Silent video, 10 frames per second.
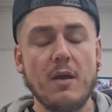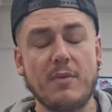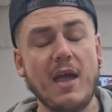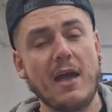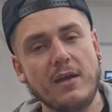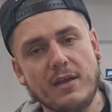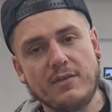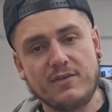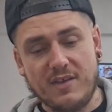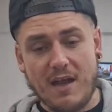But yeah,
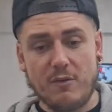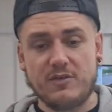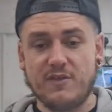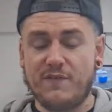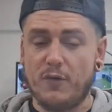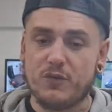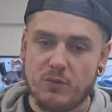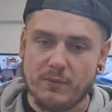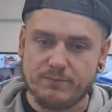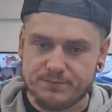so that was the first
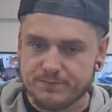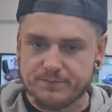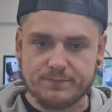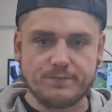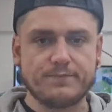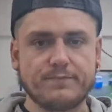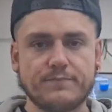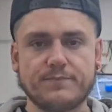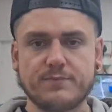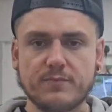one.
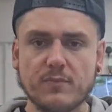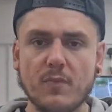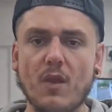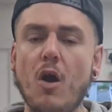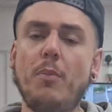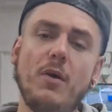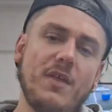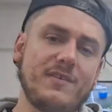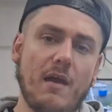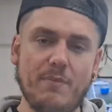I'll put
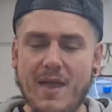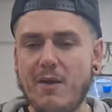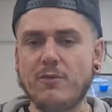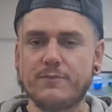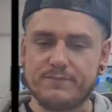this up now.